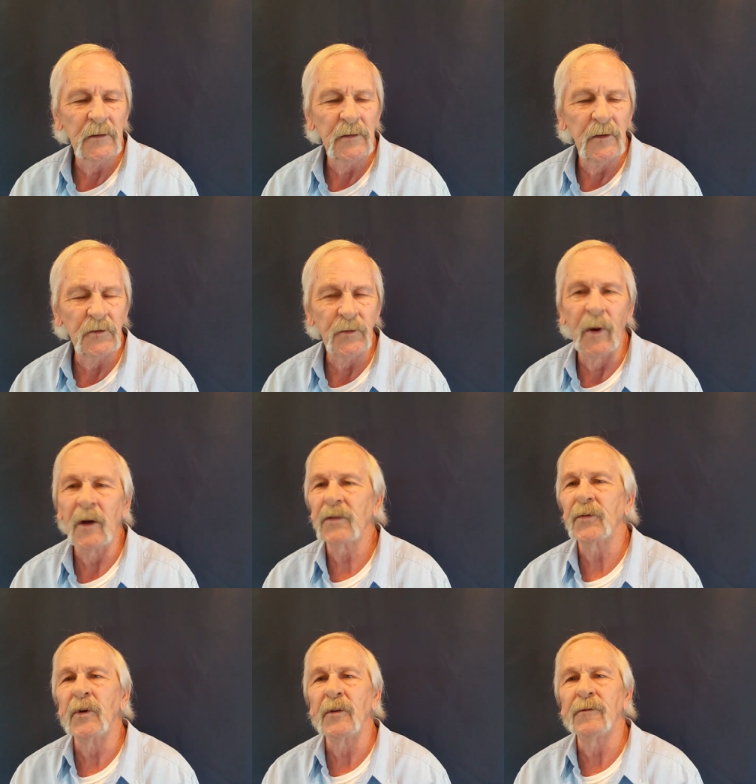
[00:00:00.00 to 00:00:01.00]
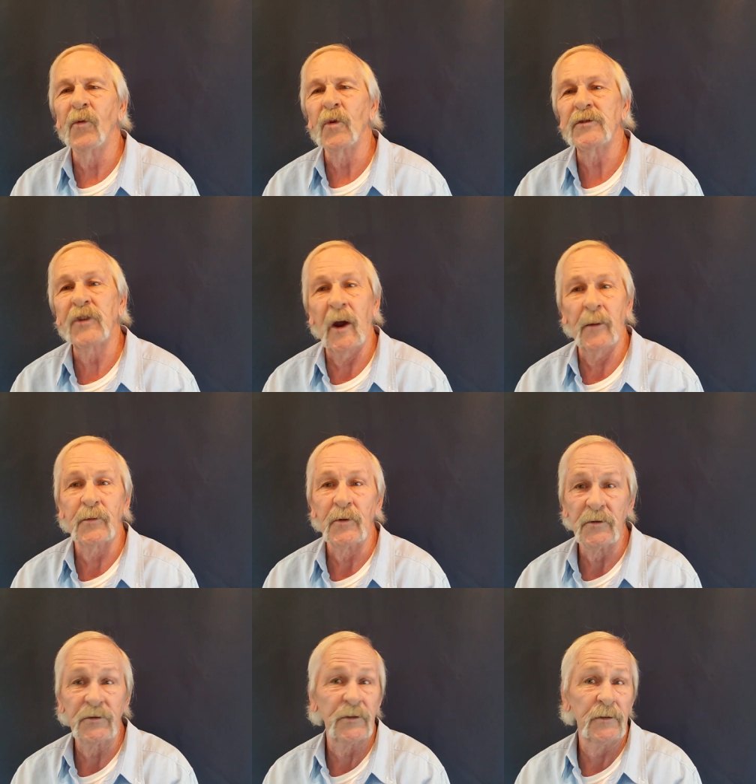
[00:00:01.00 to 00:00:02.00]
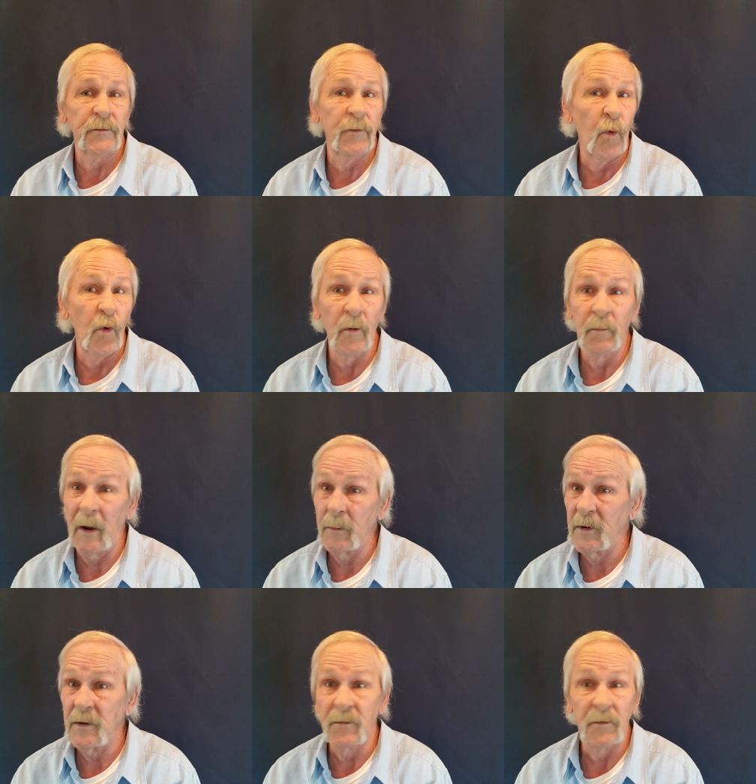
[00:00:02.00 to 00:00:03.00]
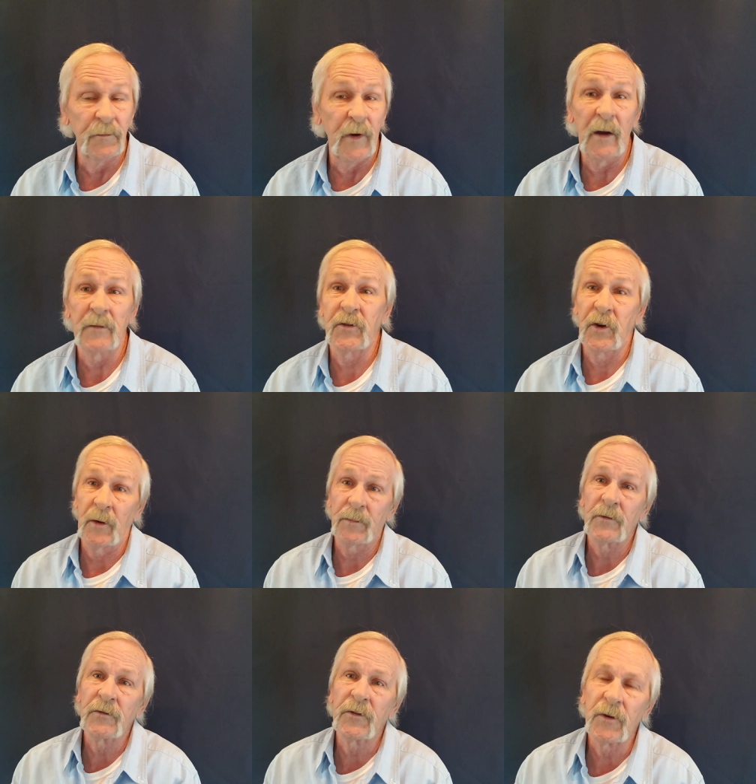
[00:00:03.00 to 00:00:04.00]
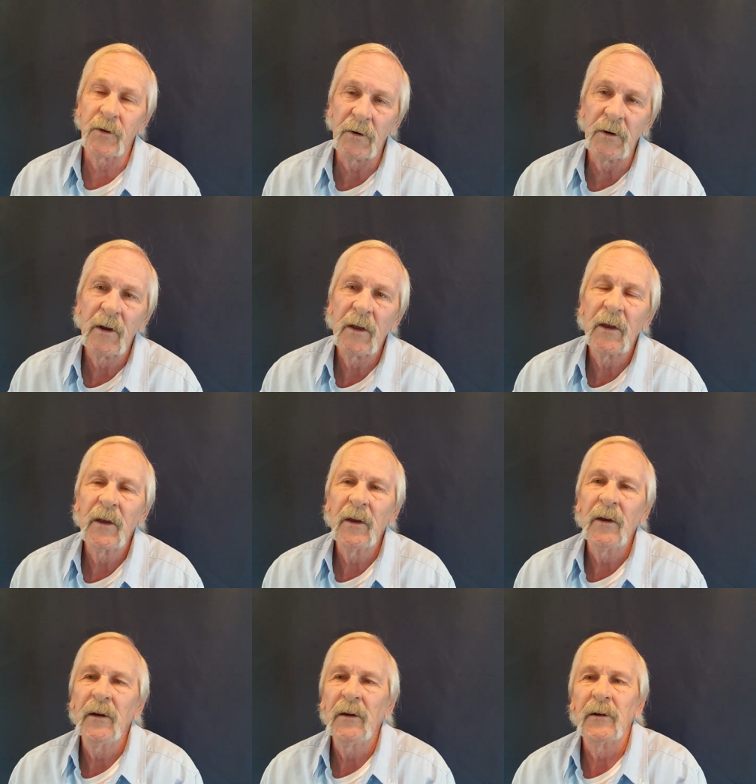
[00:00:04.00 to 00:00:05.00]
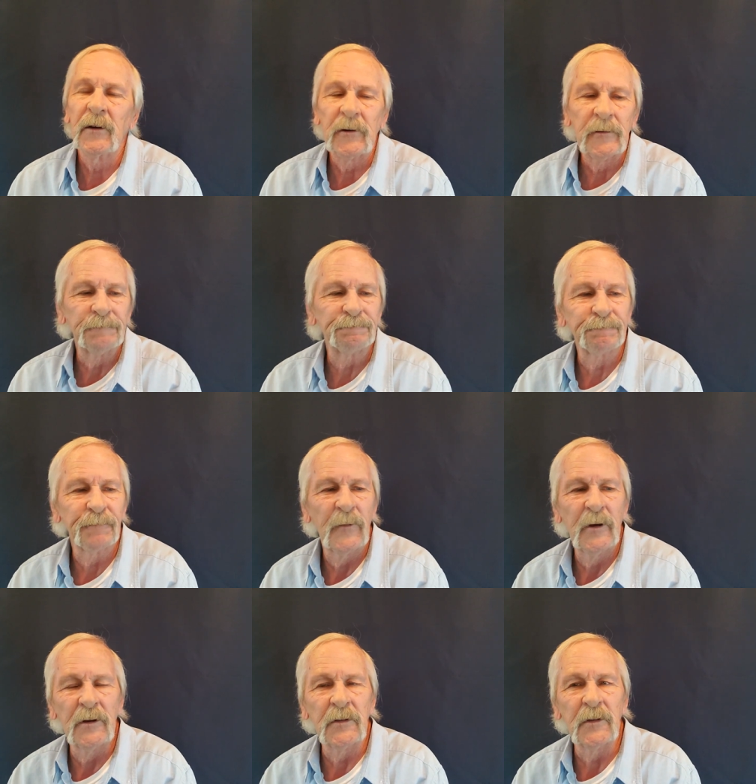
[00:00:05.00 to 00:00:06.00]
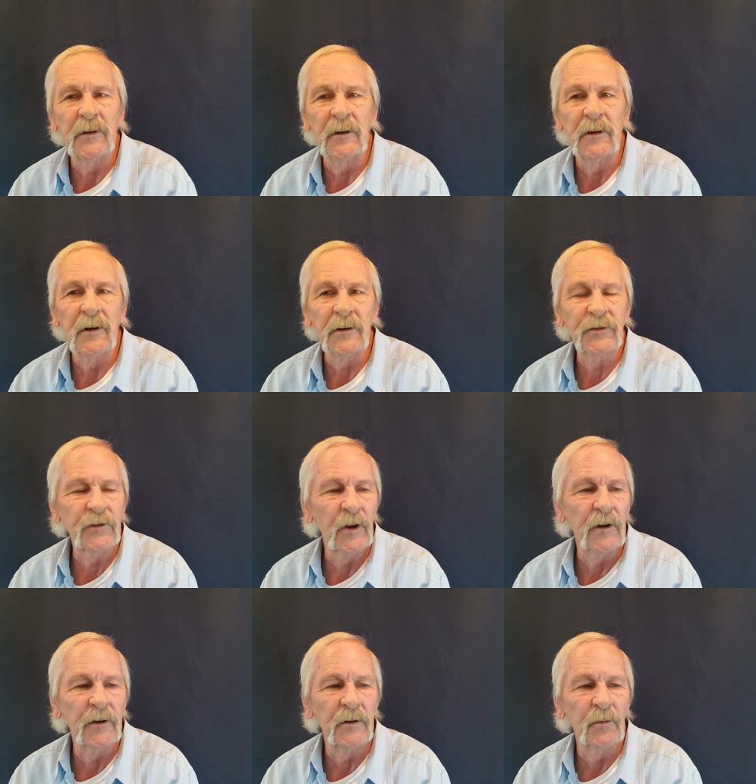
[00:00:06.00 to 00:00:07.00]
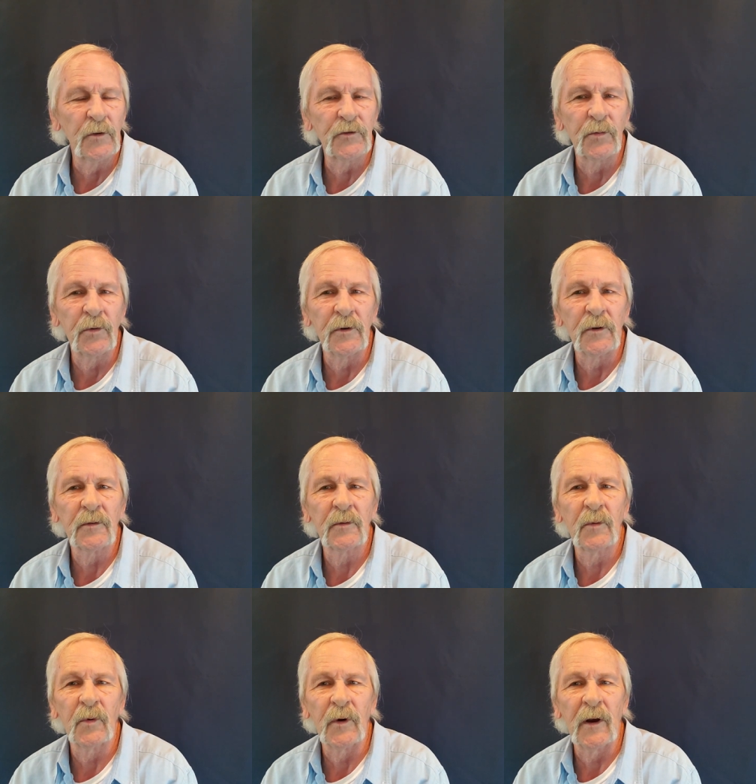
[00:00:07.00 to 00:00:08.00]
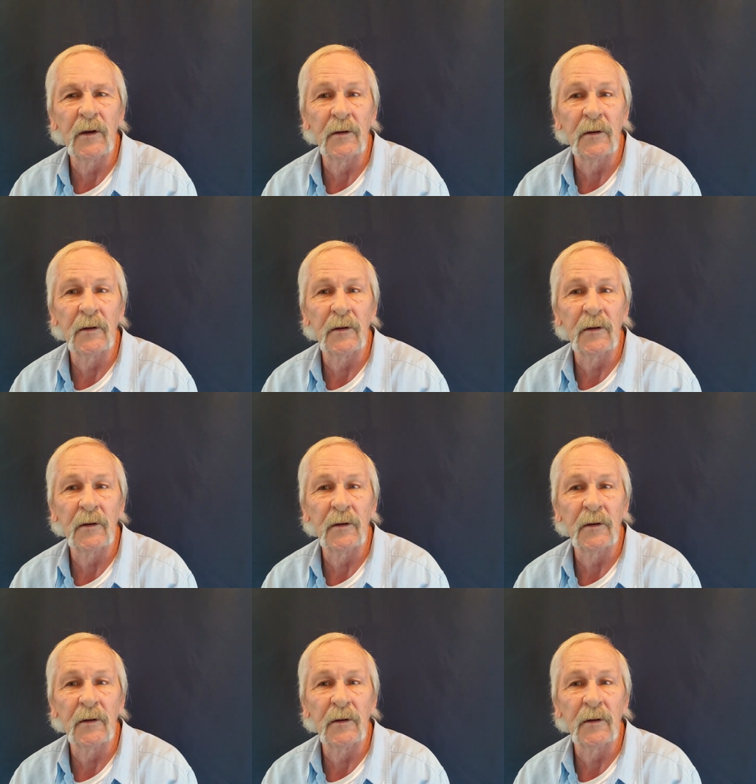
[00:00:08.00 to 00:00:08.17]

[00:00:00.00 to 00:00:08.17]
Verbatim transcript: there's about 3 or 4 chapters, 4, maybe even 5 chapters here in the study in which we're at,